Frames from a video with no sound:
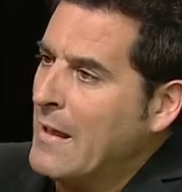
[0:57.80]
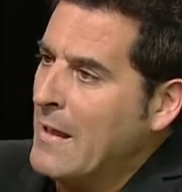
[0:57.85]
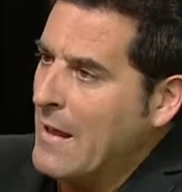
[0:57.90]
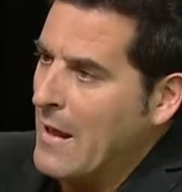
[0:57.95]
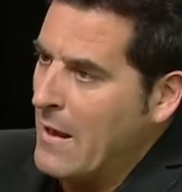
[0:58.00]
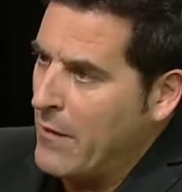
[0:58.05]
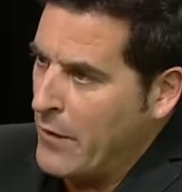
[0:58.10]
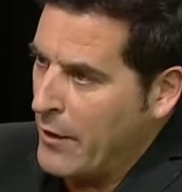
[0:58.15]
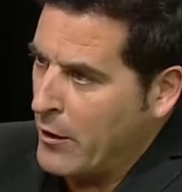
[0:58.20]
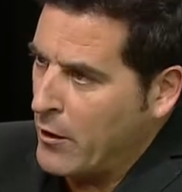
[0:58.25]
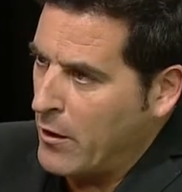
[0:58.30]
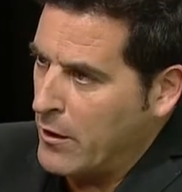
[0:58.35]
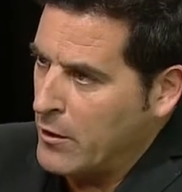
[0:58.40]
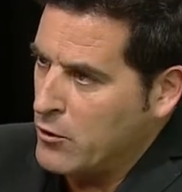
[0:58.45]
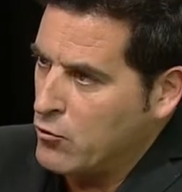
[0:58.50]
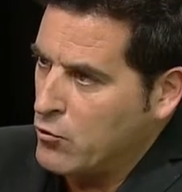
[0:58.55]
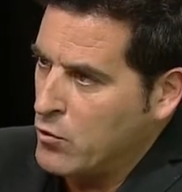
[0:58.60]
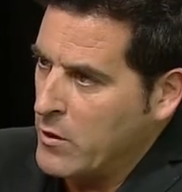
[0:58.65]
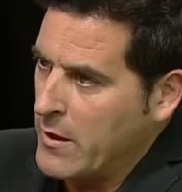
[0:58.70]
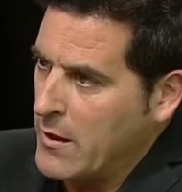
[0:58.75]
in the
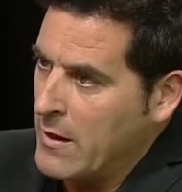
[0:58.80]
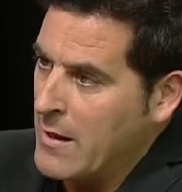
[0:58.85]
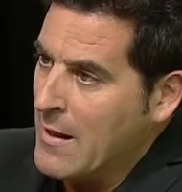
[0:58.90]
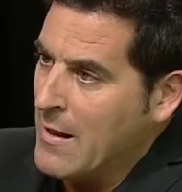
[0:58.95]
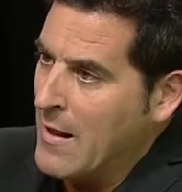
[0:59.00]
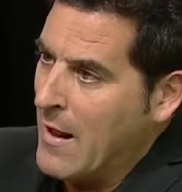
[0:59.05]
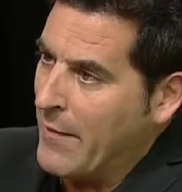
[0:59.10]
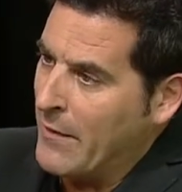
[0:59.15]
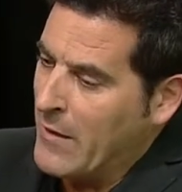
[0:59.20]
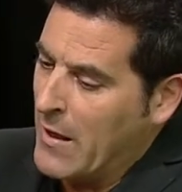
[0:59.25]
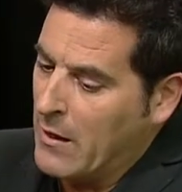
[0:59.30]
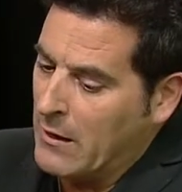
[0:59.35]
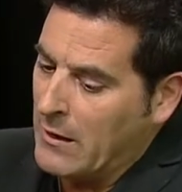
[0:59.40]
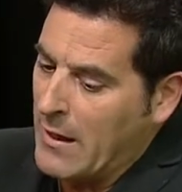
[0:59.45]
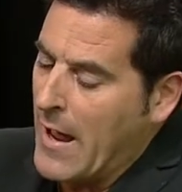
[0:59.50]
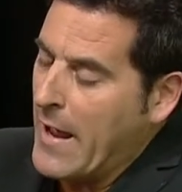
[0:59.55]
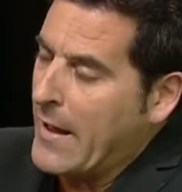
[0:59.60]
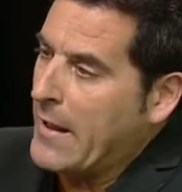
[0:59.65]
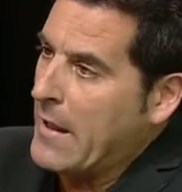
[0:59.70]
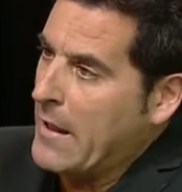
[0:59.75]
country. They're
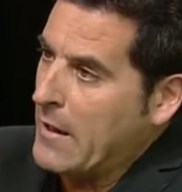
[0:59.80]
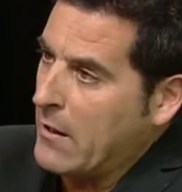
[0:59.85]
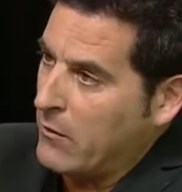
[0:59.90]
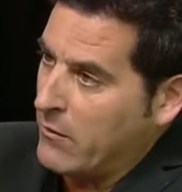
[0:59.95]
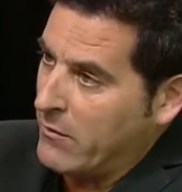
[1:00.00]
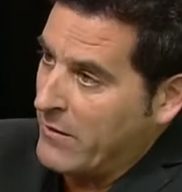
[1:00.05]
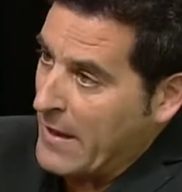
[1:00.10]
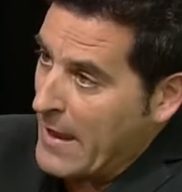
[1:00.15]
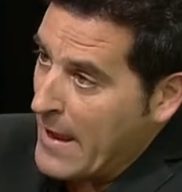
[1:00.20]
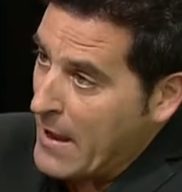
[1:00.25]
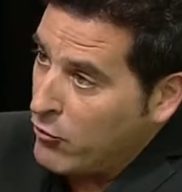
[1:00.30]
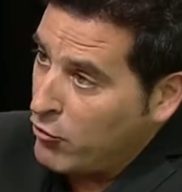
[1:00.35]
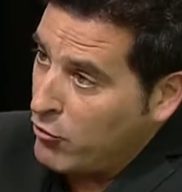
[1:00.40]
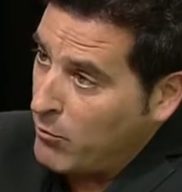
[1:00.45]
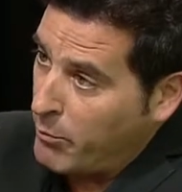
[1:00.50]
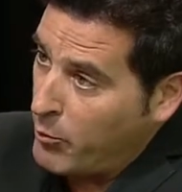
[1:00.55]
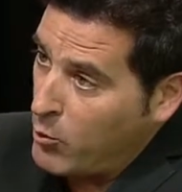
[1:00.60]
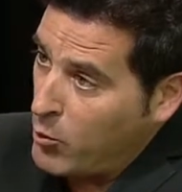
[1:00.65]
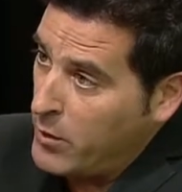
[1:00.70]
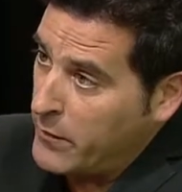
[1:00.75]
lacking is the air
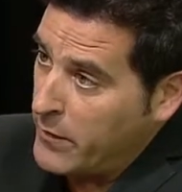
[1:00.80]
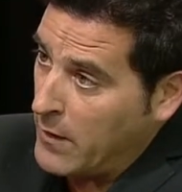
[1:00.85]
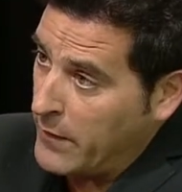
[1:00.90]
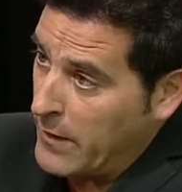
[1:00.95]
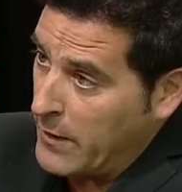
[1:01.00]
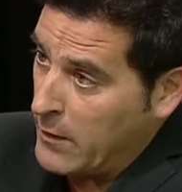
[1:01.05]
support that they